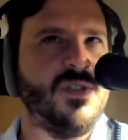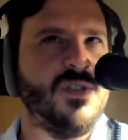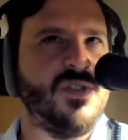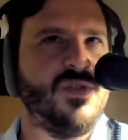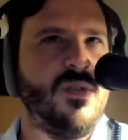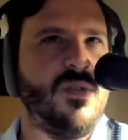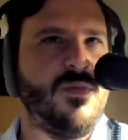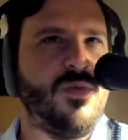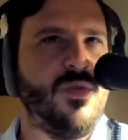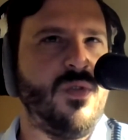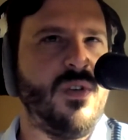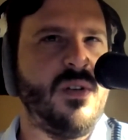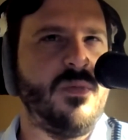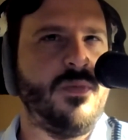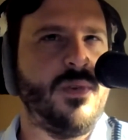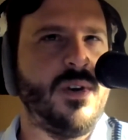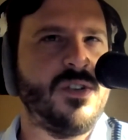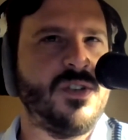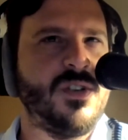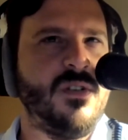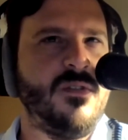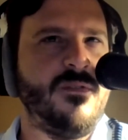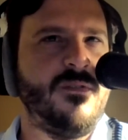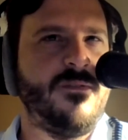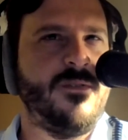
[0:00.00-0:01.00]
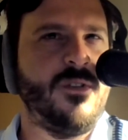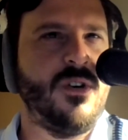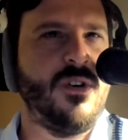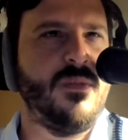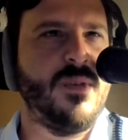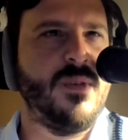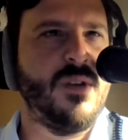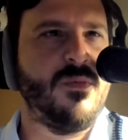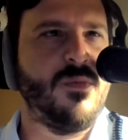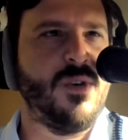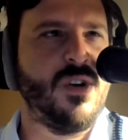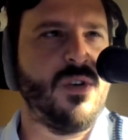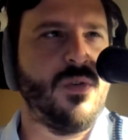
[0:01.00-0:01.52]
So I'm going to press confirm,
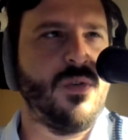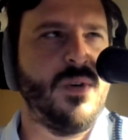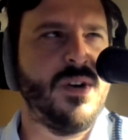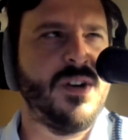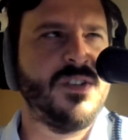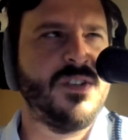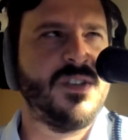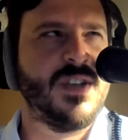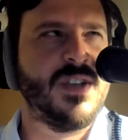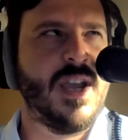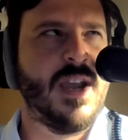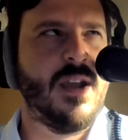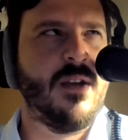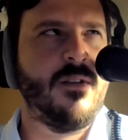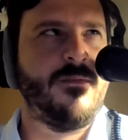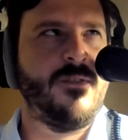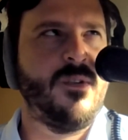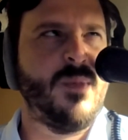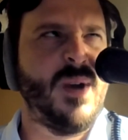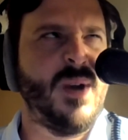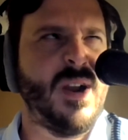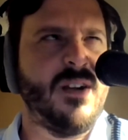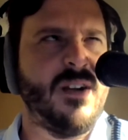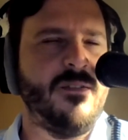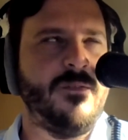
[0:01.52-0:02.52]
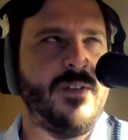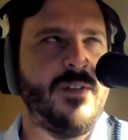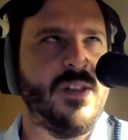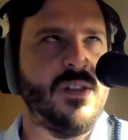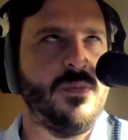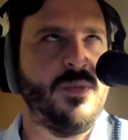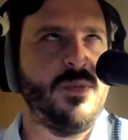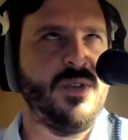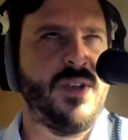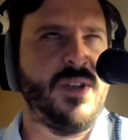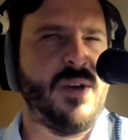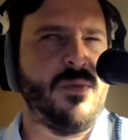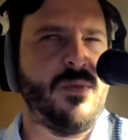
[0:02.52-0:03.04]
and we're going to scan for my
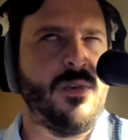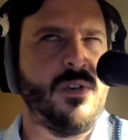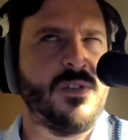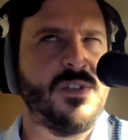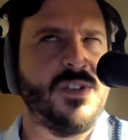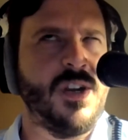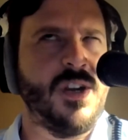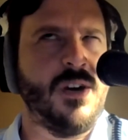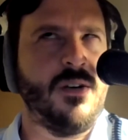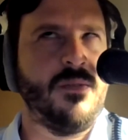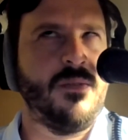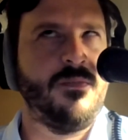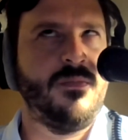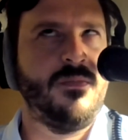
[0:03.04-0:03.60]
available networks here.